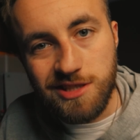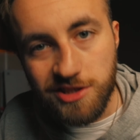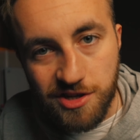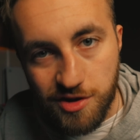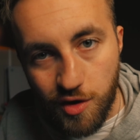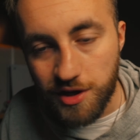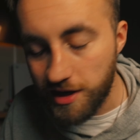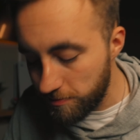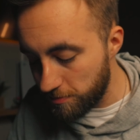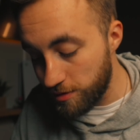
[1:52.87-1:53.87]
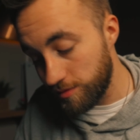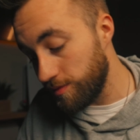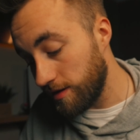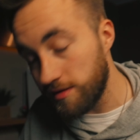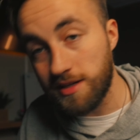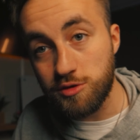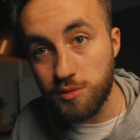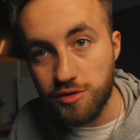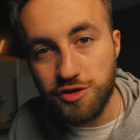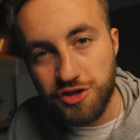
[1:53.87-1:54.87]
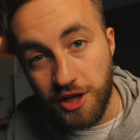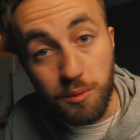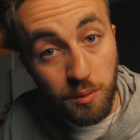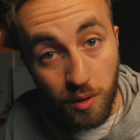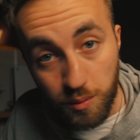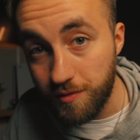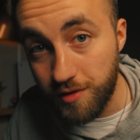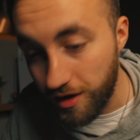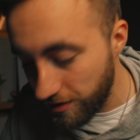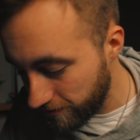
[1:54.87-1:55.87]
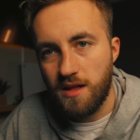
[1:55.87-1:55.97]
annoying, but well, I guess we'll just stick with what we've got.